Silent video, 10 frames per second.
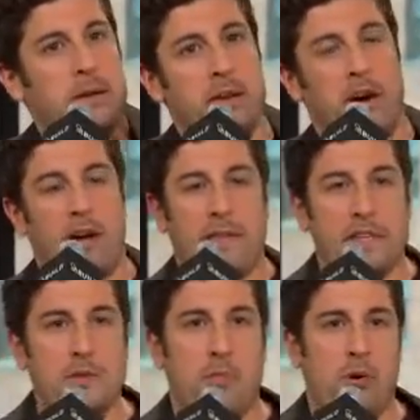No, at
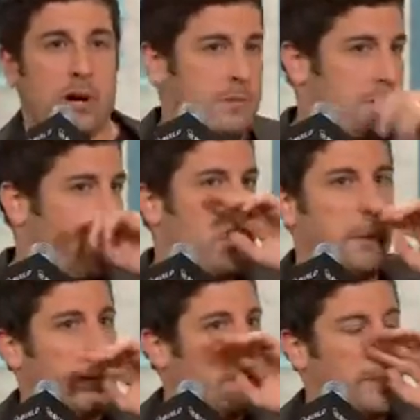this point,
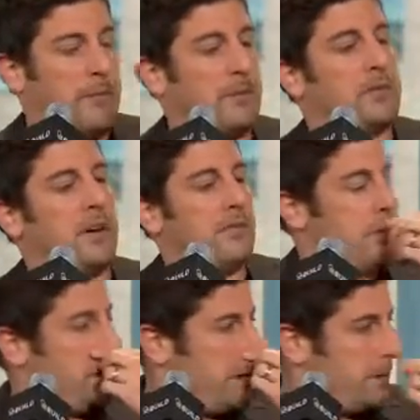do I have a
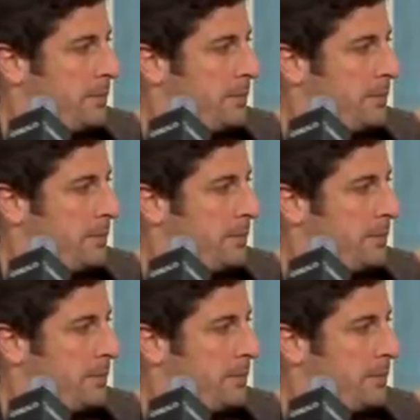booger?